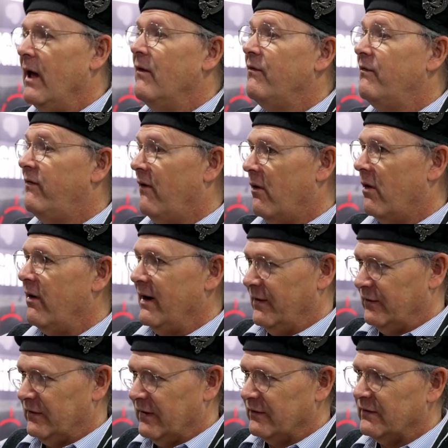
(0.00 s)
For
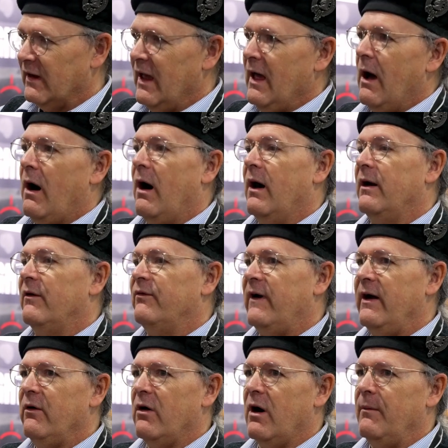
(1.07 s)
instance, on a
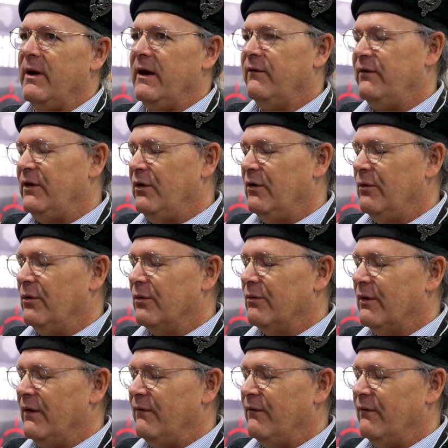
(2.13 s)
firearm, if you